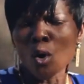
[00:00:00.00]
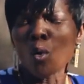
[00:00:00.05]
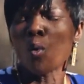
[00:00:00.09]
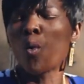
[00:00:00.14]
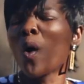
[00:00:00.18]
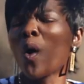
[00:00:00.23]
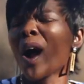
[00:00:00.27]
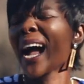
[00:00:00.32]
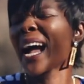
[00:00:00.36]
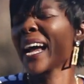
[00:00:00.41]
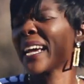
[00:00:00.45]

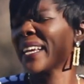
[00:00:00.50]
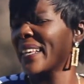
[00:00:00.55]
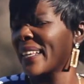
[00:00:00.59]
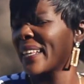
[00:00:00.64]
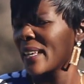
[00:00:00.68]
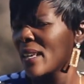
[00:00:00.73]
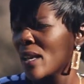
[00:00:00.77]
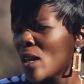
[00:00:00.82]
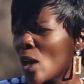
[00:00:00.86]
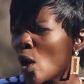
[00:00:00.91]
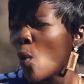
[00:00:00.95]
Why?
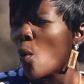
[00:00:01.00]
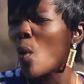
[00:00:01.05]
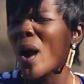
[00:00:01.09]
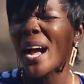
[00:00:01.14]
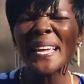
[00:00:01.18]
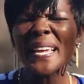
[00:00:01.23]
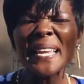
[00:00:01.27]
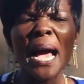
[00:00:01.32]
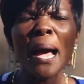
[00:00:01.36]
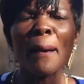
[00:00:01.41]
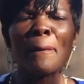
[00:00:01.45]

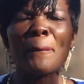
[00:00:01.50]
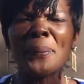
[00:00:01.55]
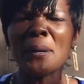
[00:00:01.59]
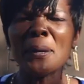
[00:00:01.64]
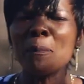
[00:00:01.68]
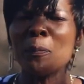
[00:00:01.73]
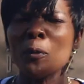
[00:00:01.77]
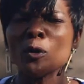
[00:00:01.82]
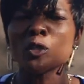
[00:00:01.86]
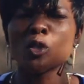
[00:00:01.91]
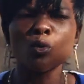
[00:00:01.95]
Why are
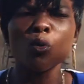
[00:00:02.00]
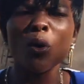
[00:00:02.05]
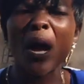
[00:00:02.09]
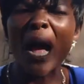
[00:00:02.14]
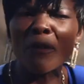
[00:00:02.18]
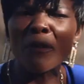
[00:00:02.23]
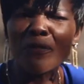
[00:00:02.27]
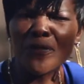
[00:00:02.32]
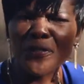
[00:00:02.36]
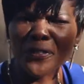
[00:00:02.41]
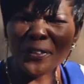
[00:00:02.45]
people so
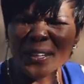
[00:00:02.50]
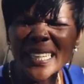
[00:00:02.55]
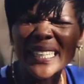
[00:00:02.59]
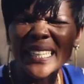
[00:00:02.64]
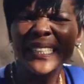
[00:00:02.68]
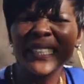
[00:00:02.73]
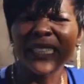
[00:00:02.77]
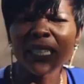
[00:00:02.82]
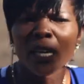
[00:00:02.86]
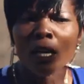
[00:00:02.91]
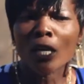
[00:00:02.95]

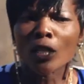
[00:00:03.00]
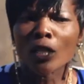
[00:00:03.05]
afraid